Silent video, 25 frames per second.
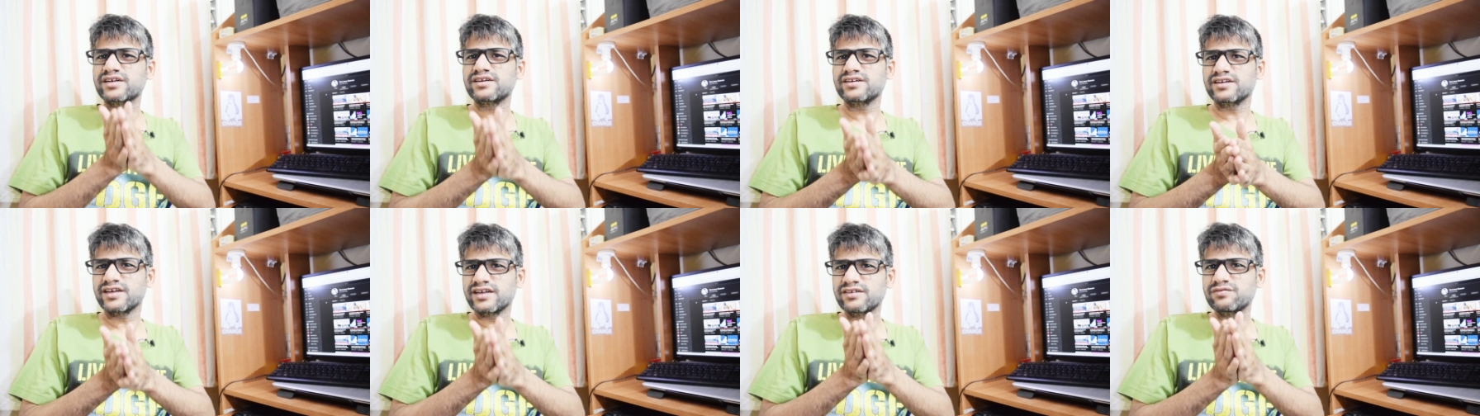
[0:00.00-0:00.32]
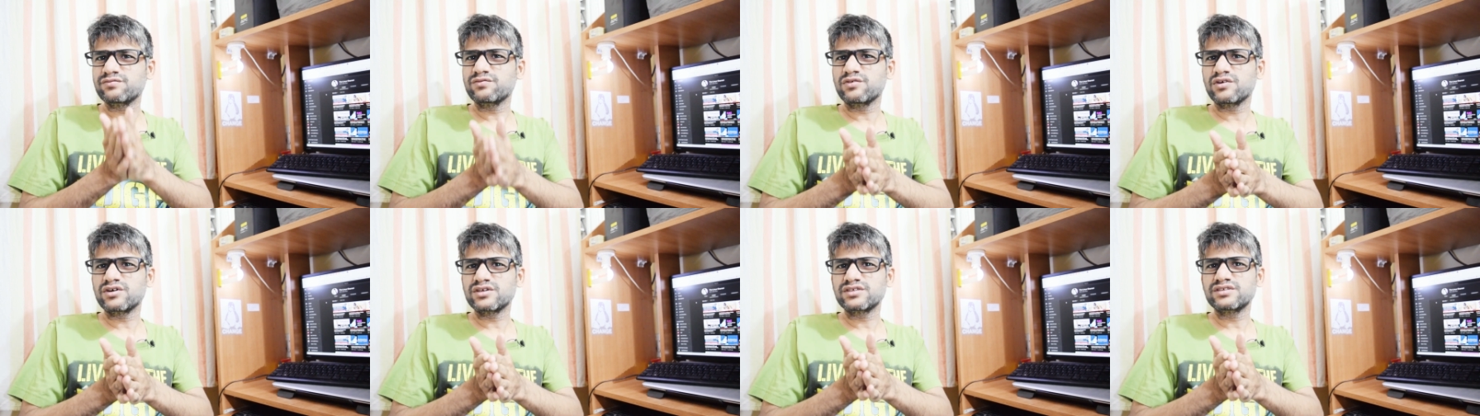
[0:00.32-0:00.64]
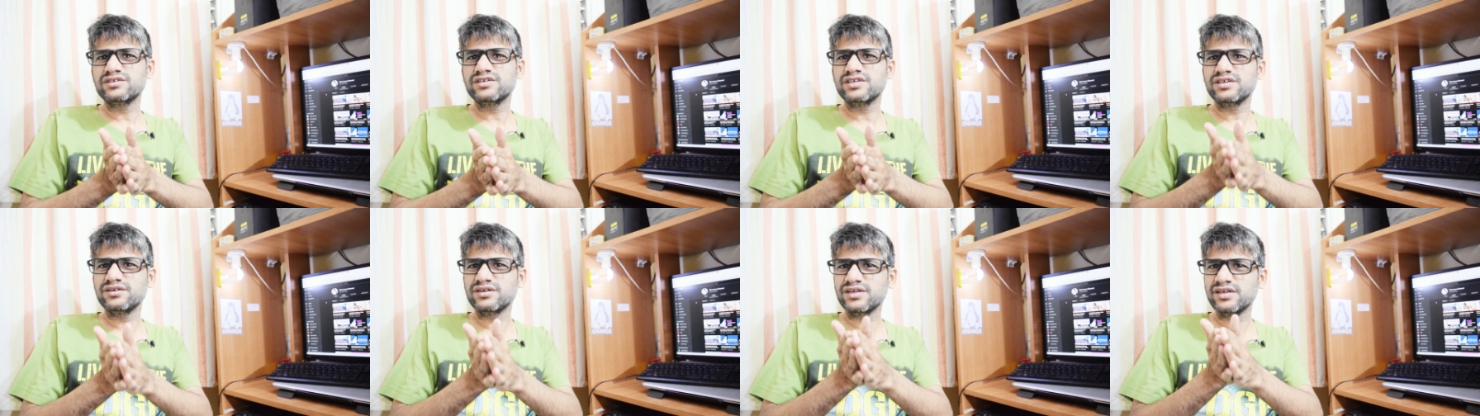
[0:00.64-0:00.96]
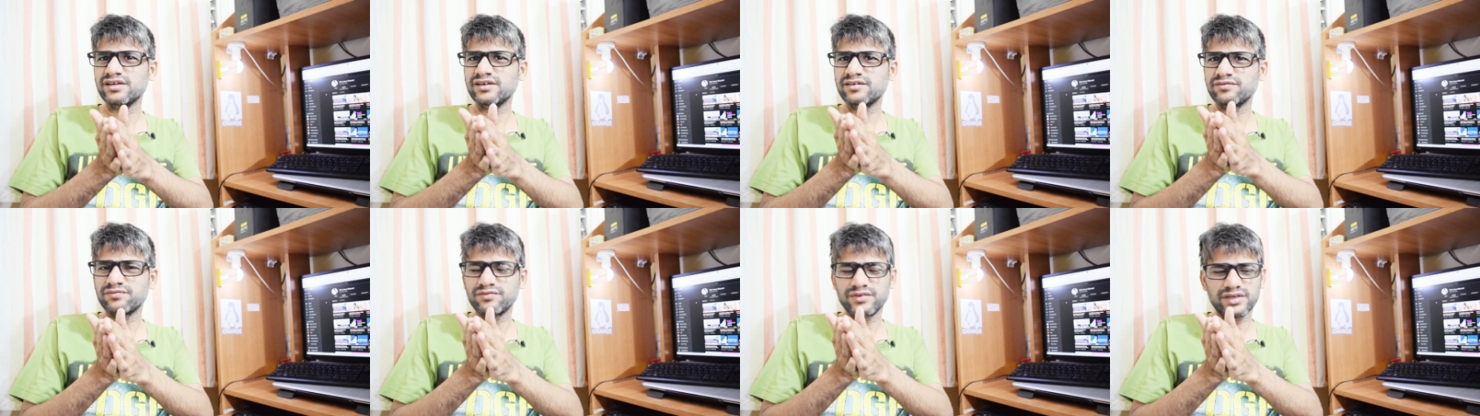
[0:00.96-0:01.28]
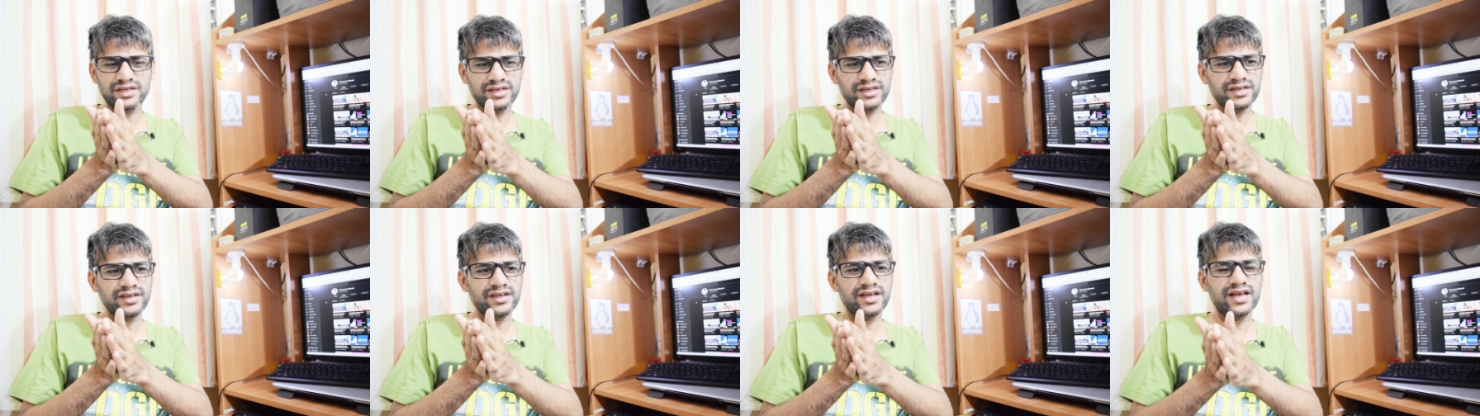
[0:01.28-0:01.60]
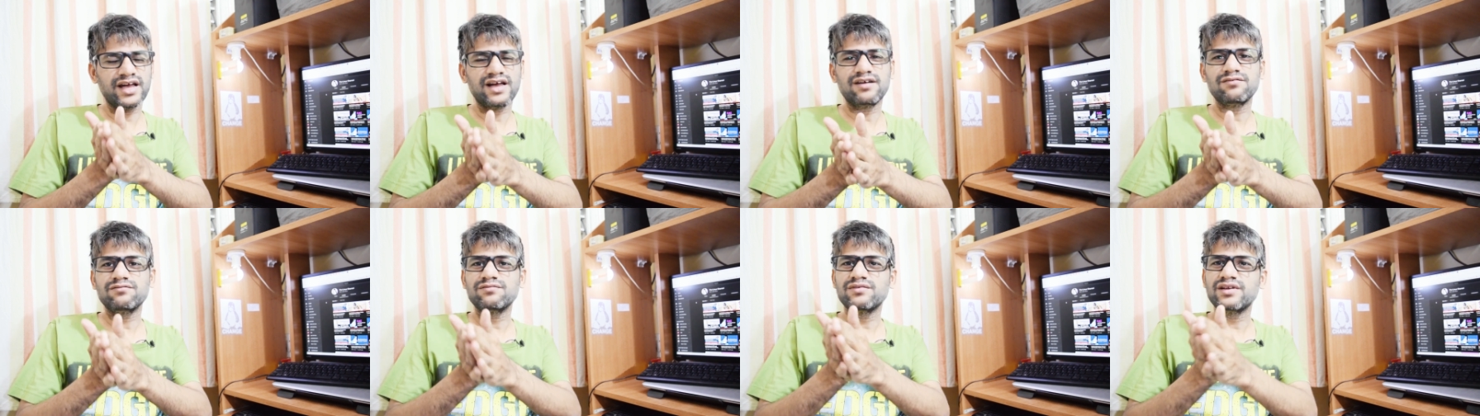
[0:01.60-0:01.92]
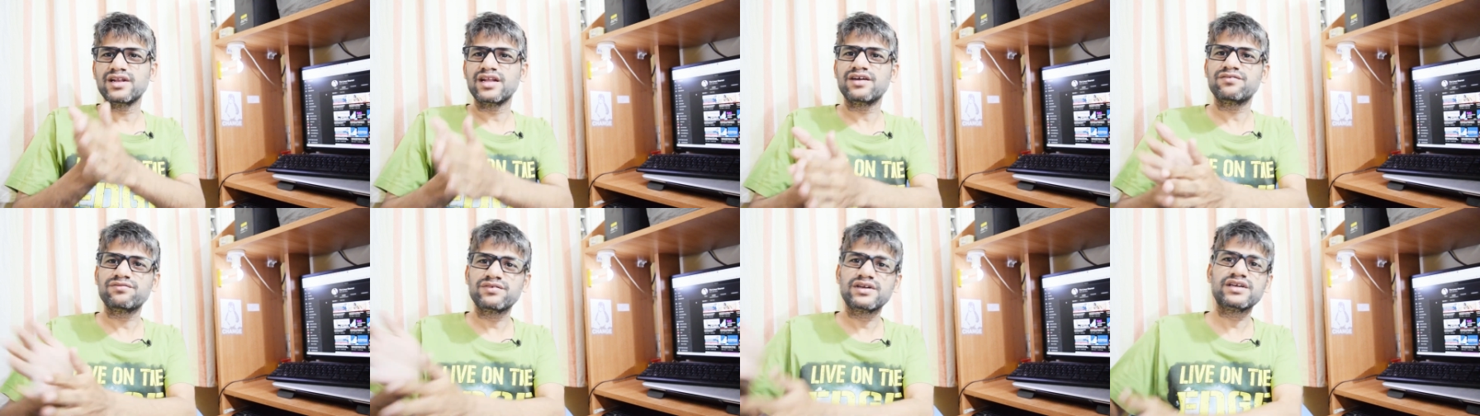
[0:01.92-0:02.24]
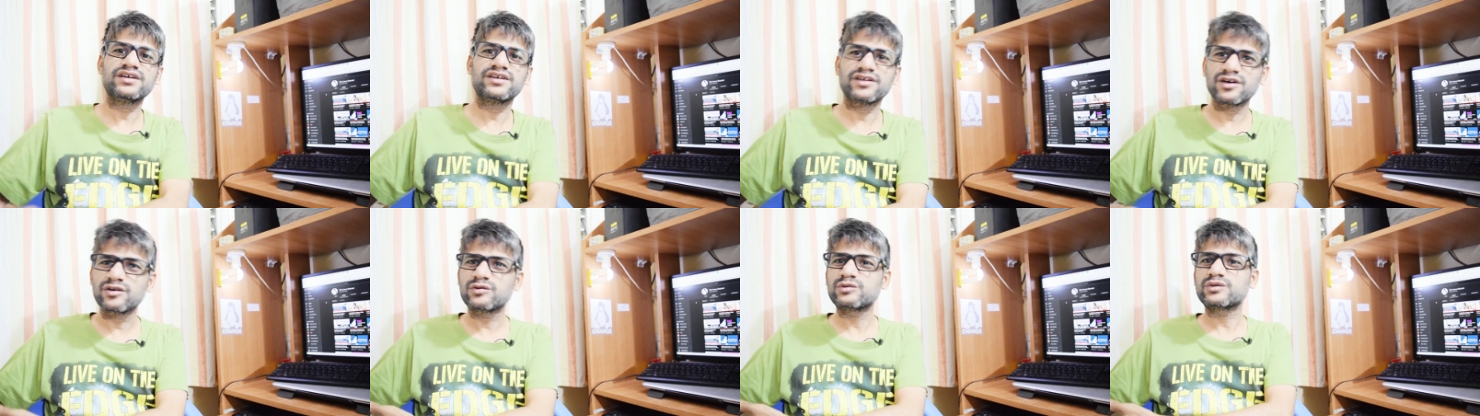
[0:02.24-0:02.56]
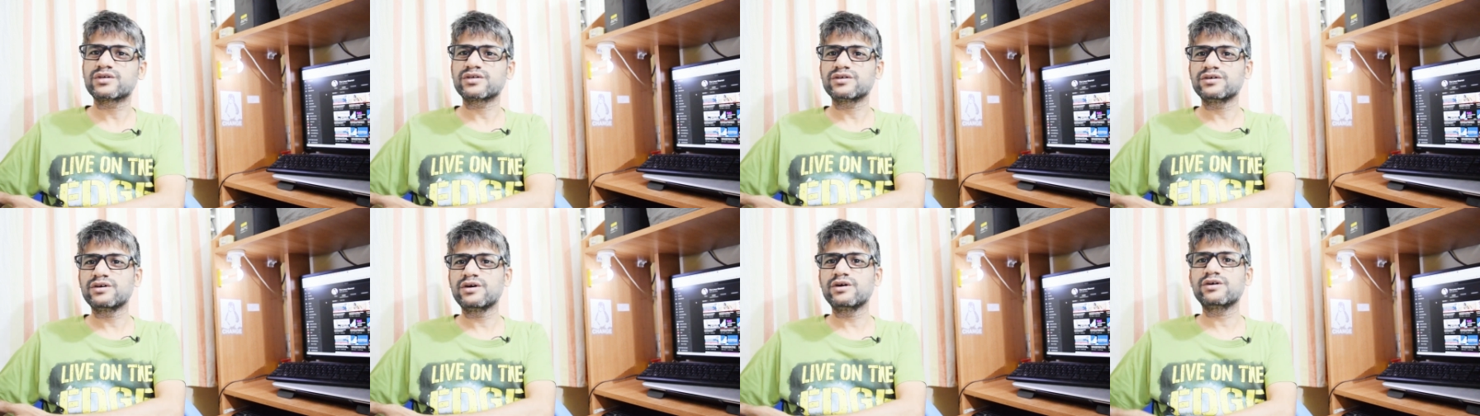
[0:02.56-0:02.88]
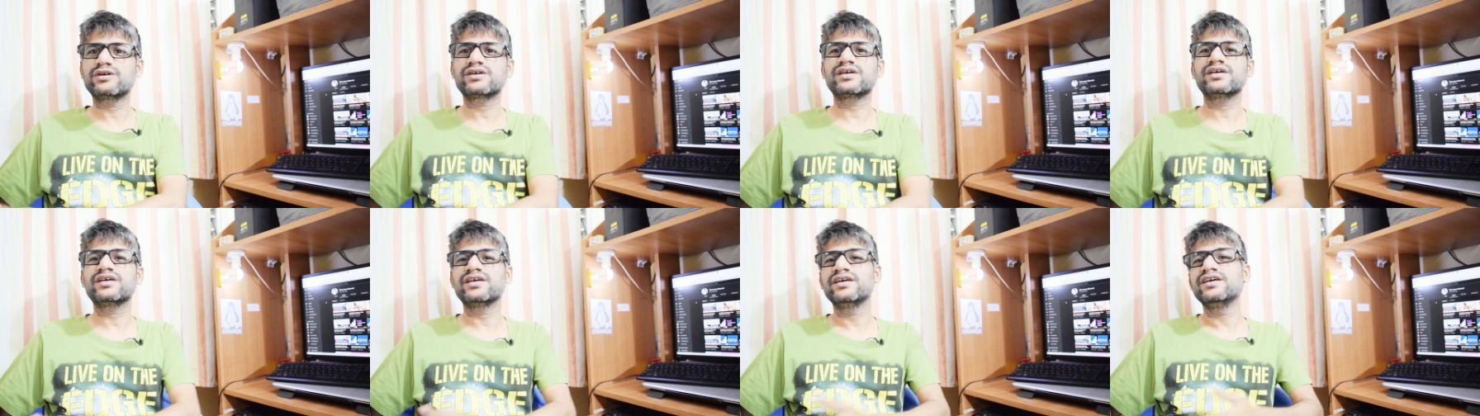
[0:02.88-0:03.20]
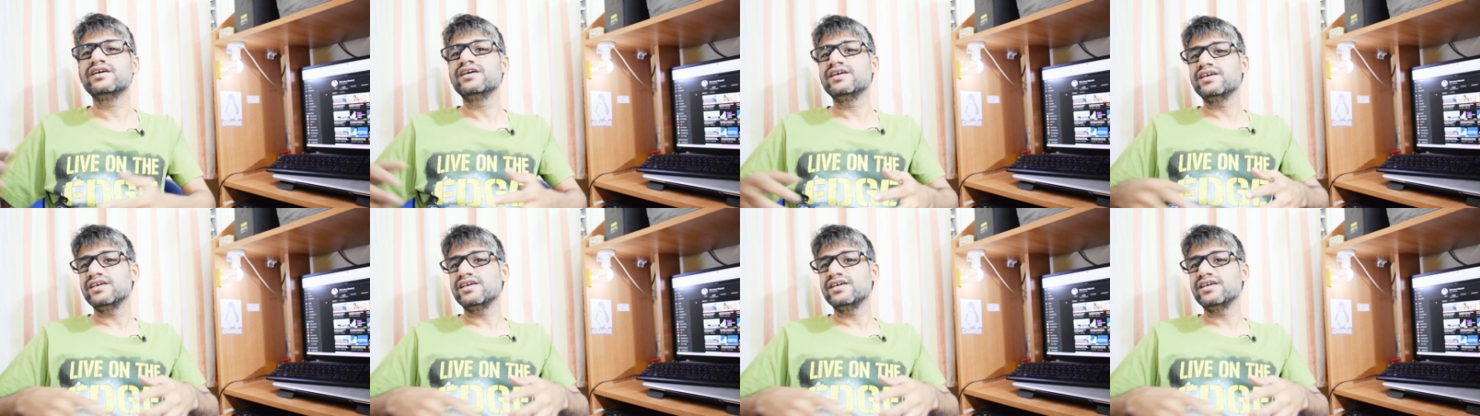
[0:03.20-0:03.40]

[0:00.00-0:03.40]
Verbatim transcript: and unfortunately we have left it out, okay,